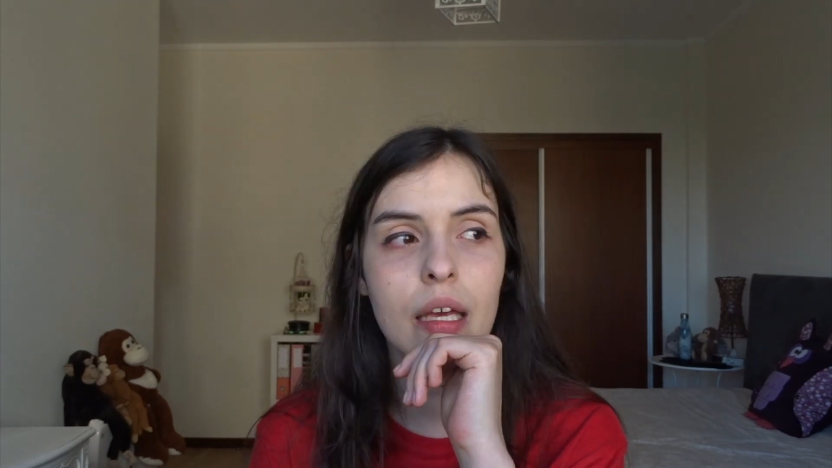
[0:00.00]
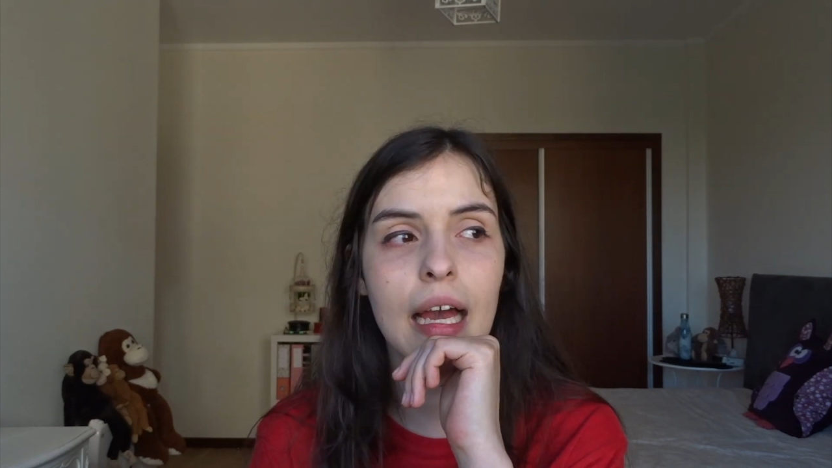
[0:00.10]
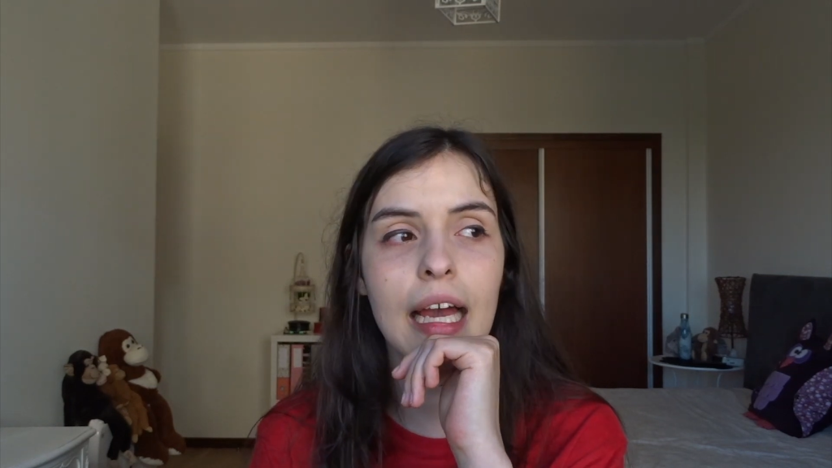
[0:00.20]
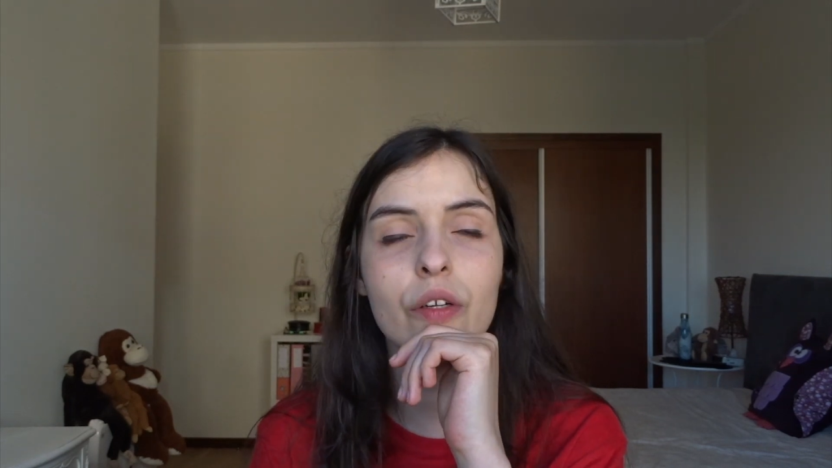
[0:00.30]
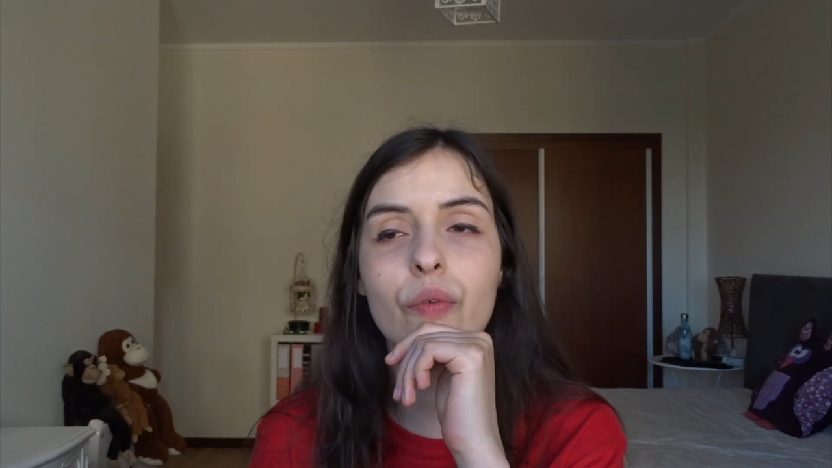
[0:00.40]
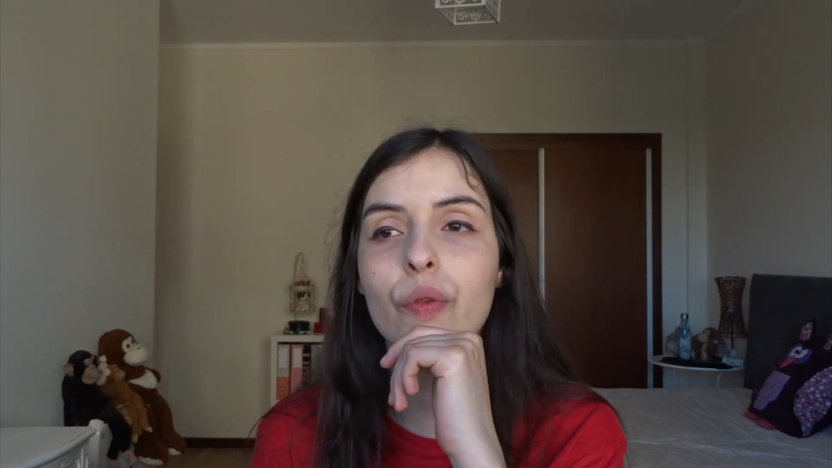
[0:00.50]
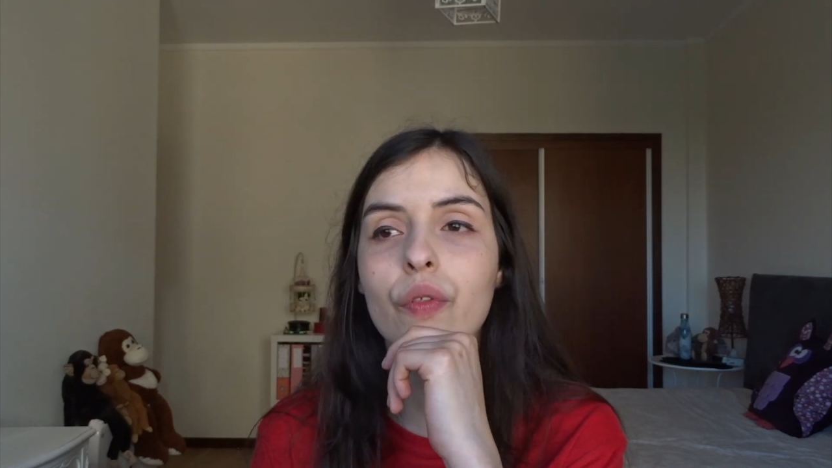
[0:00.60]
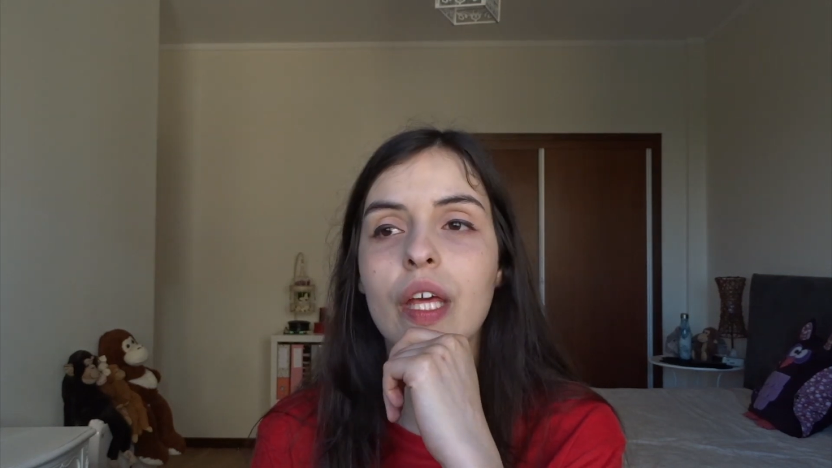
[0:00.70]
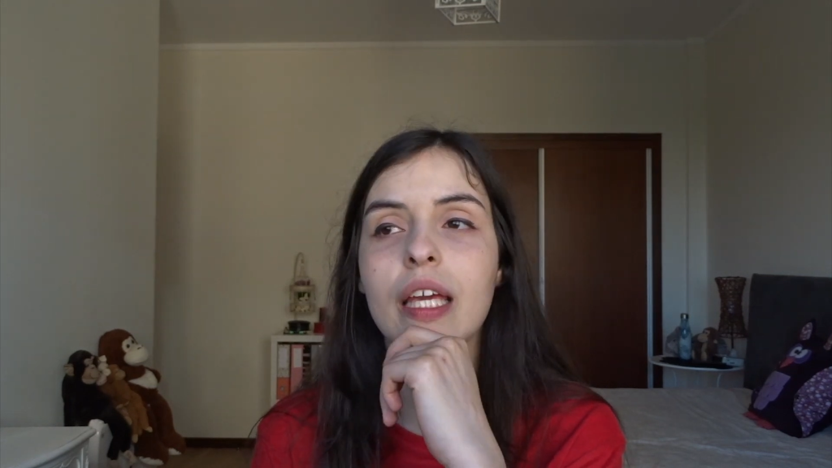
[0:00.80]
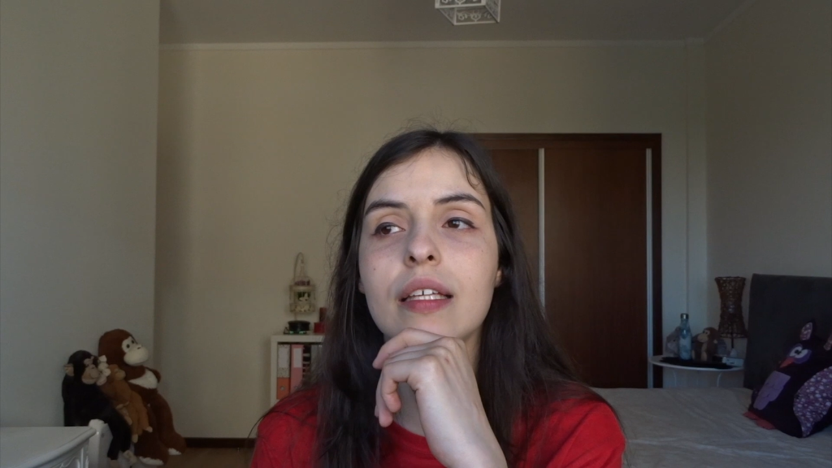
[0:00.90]
I don't
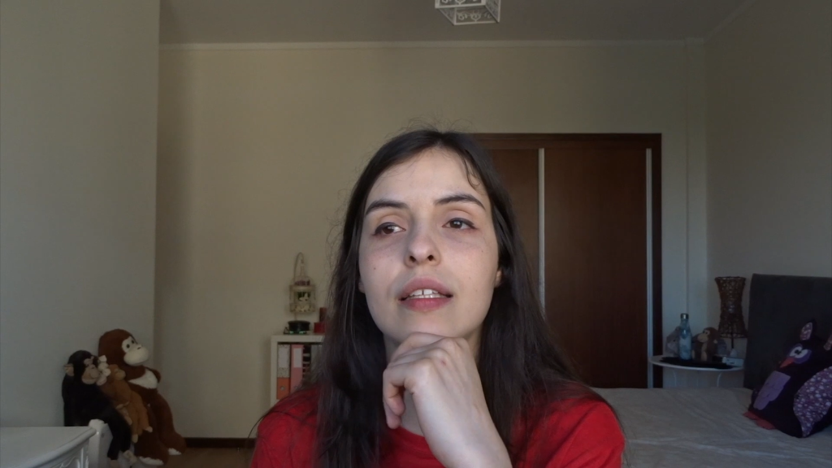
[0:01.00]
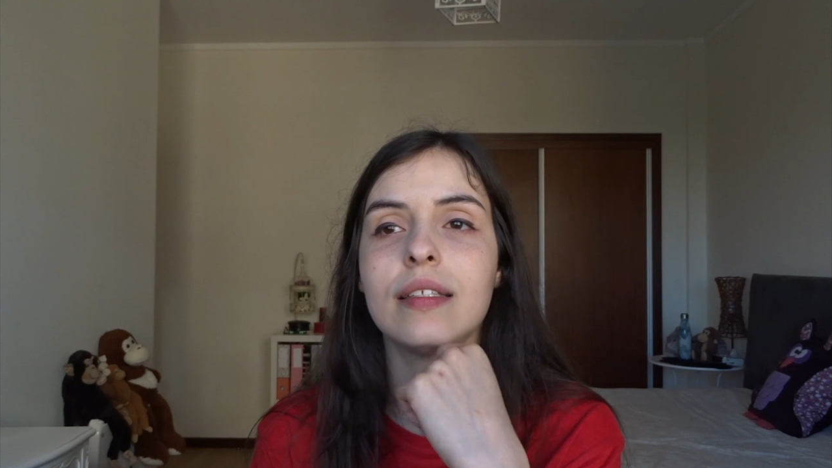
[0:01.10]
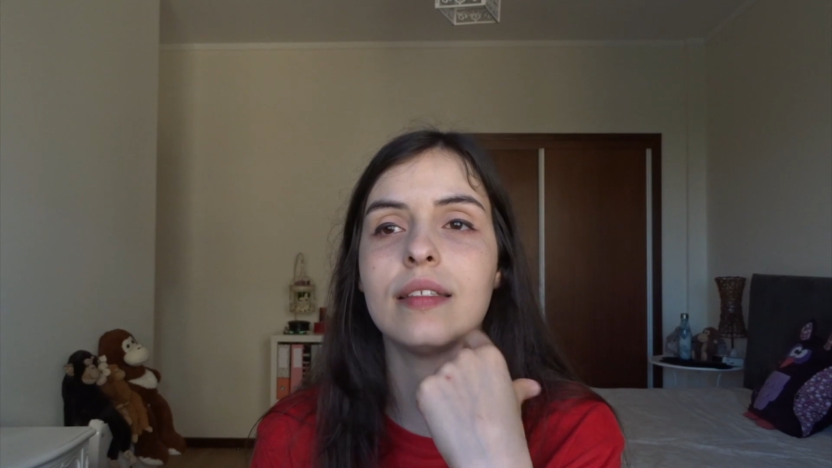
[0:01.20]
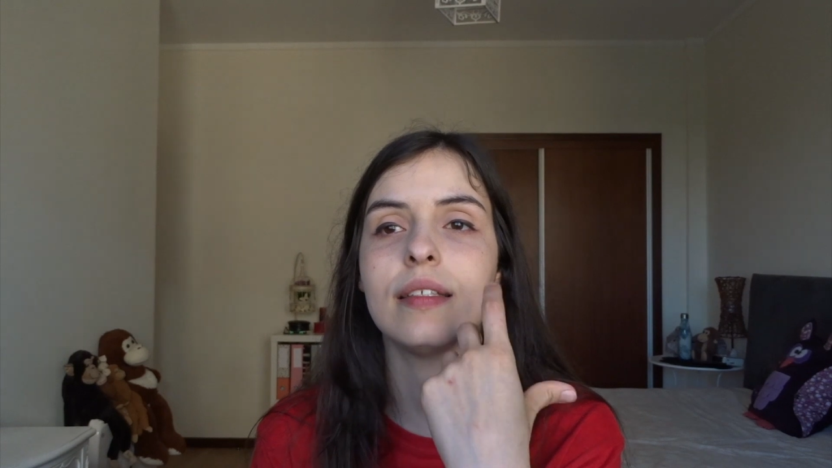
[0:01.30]
think this